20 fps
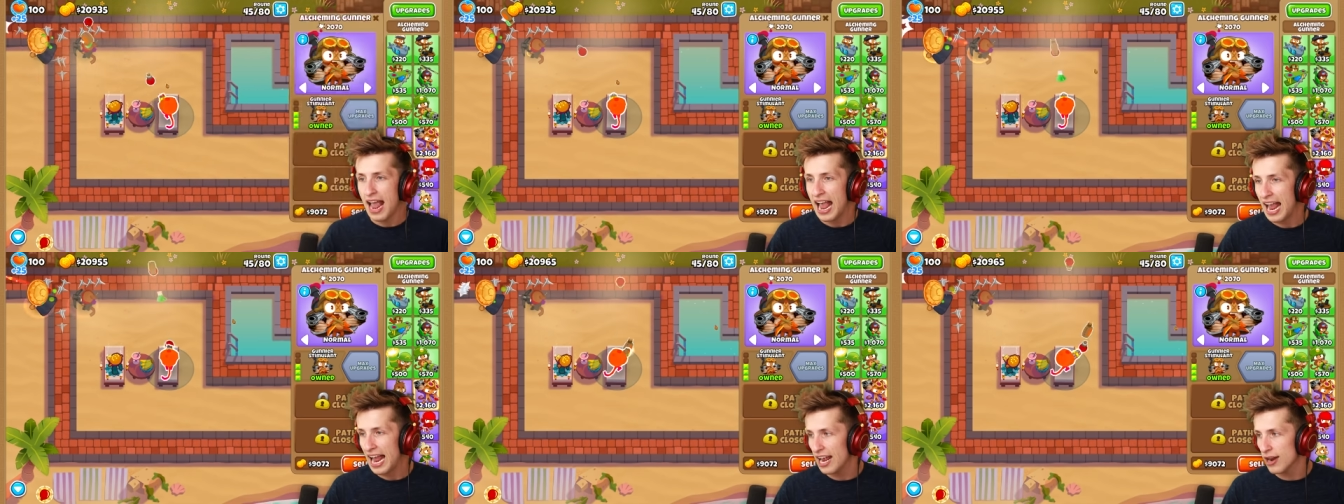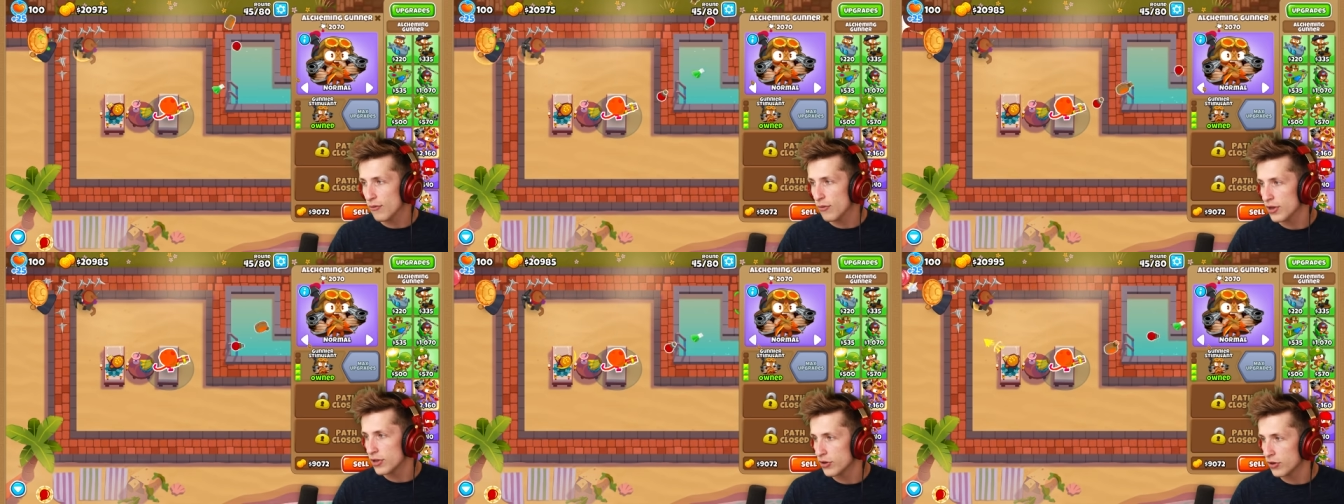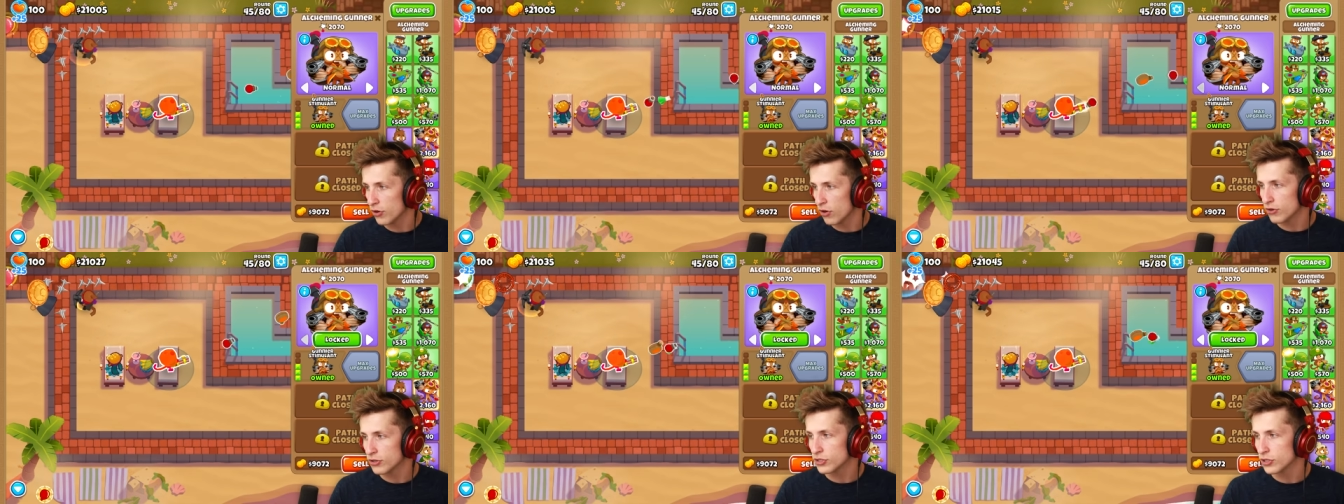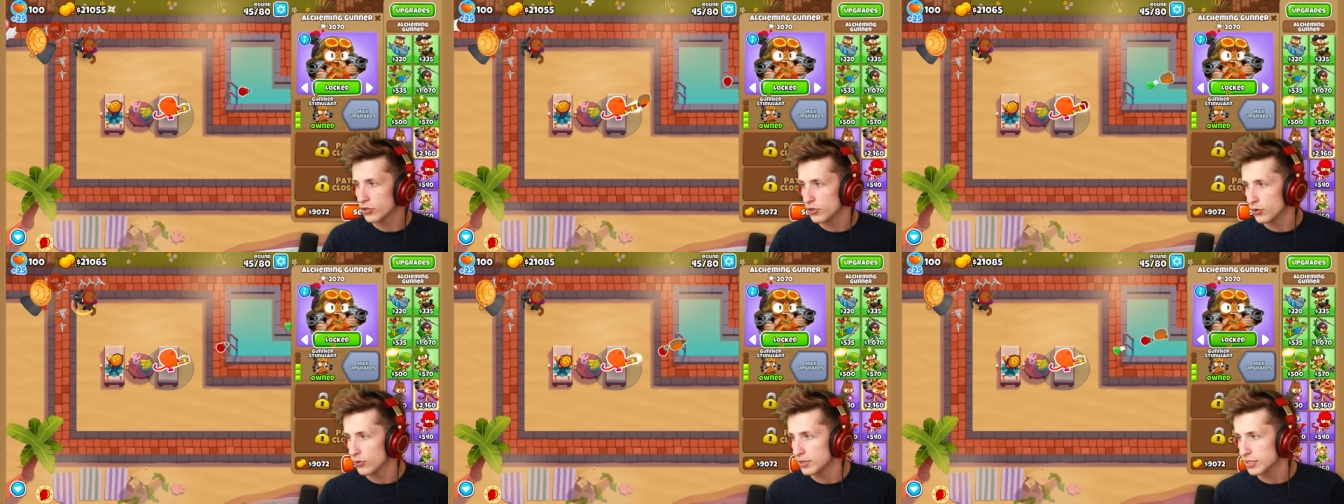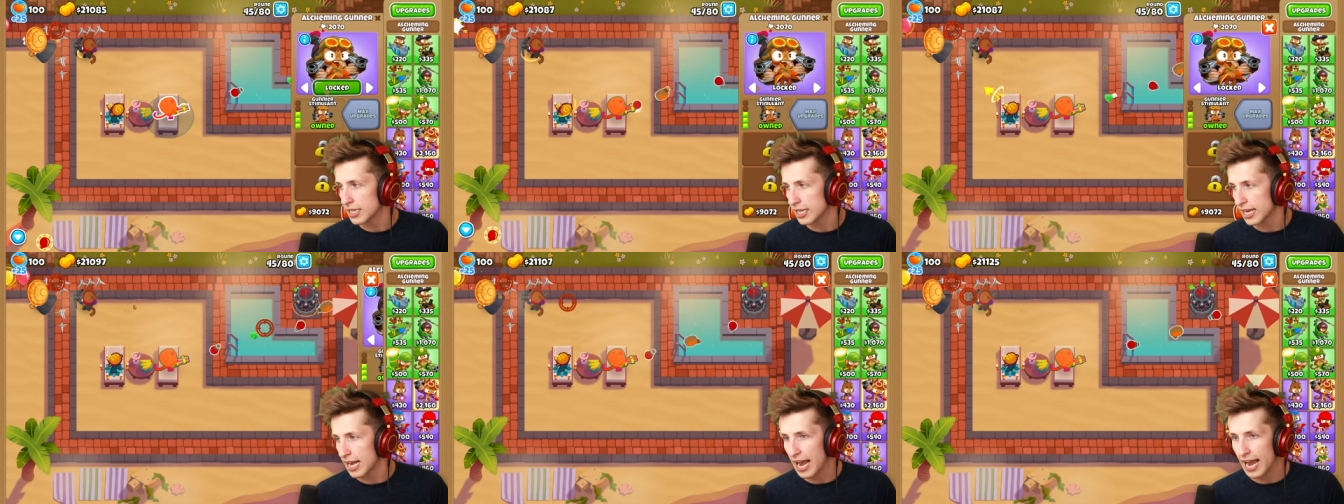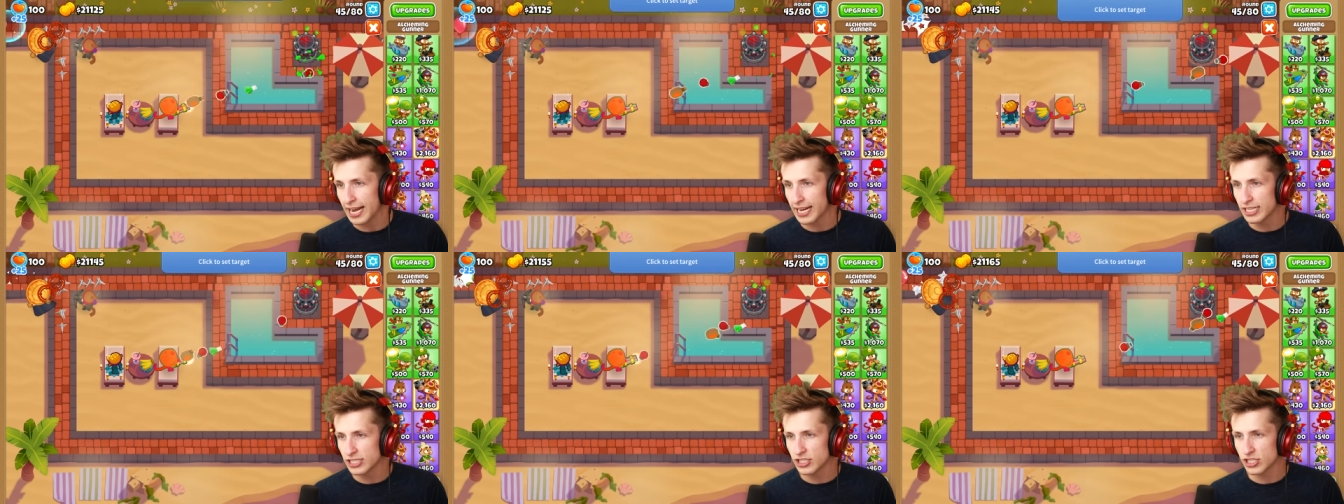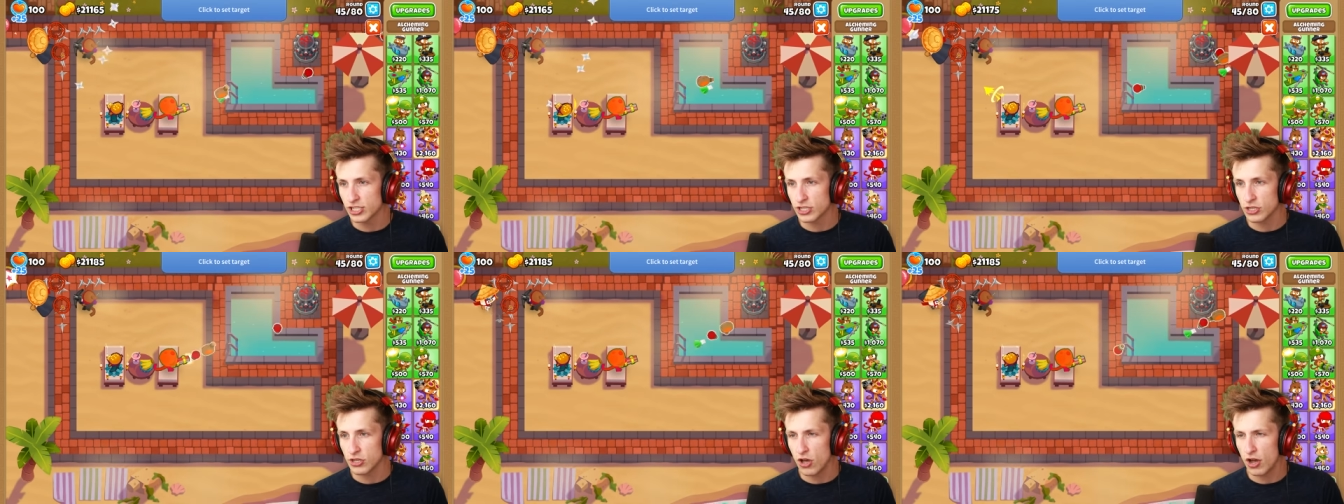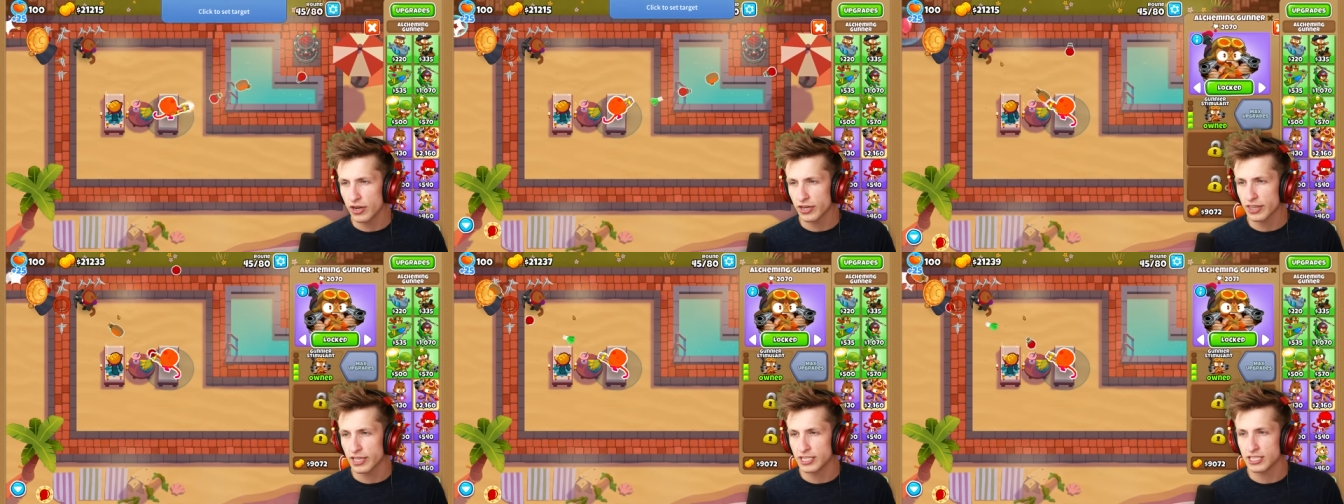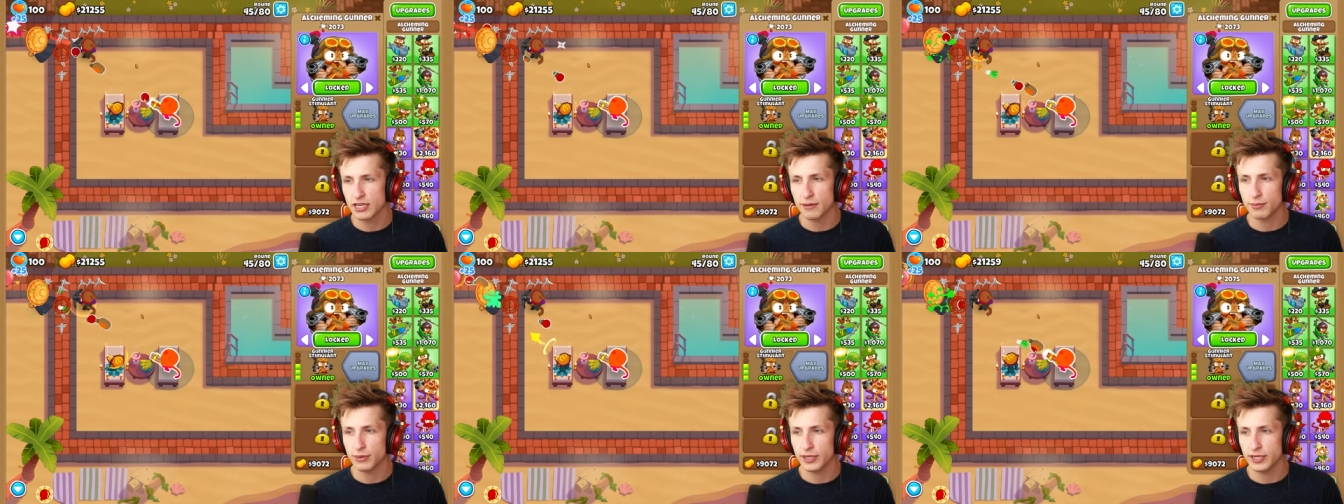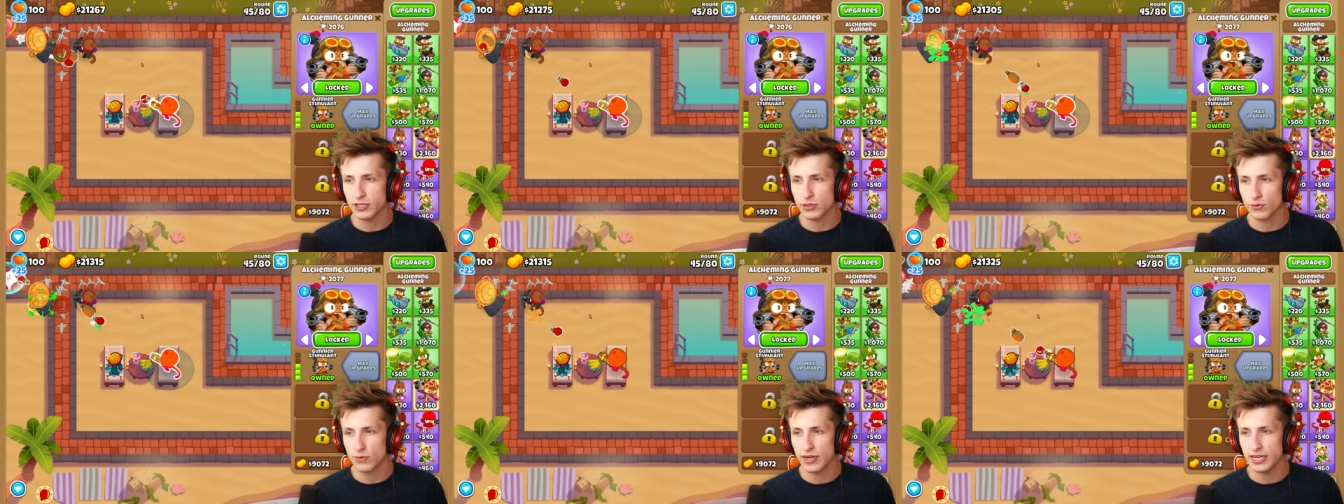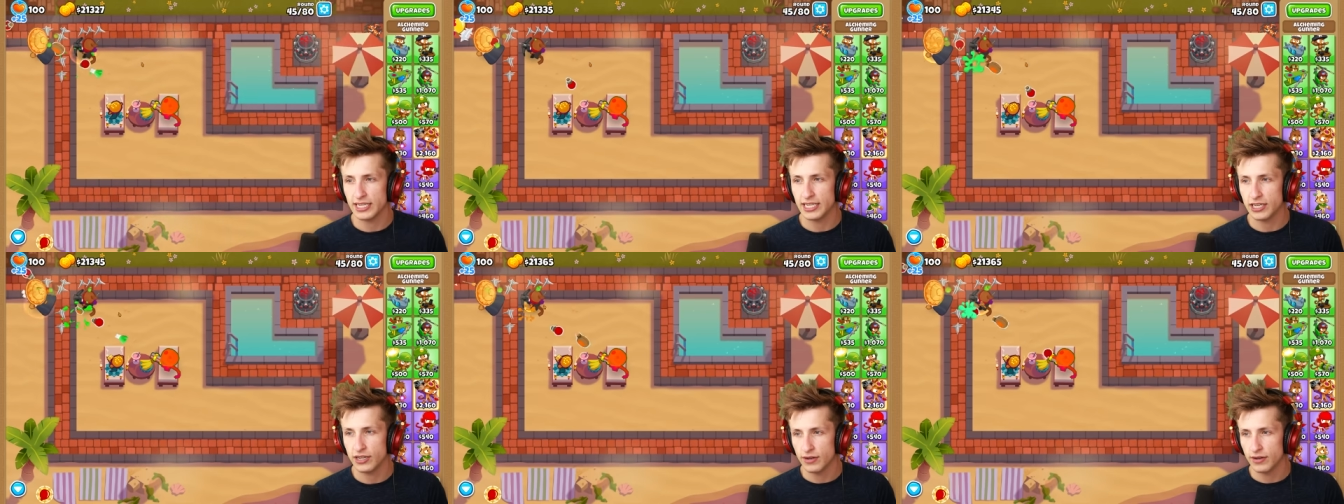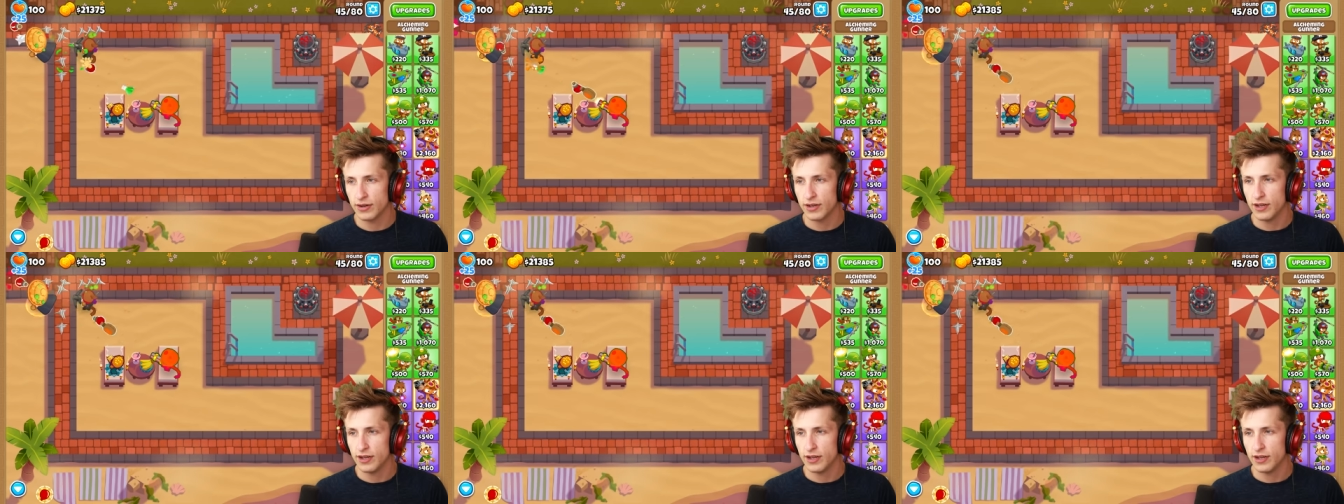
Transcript: and what you can also do is like, I can just lock this in place right here.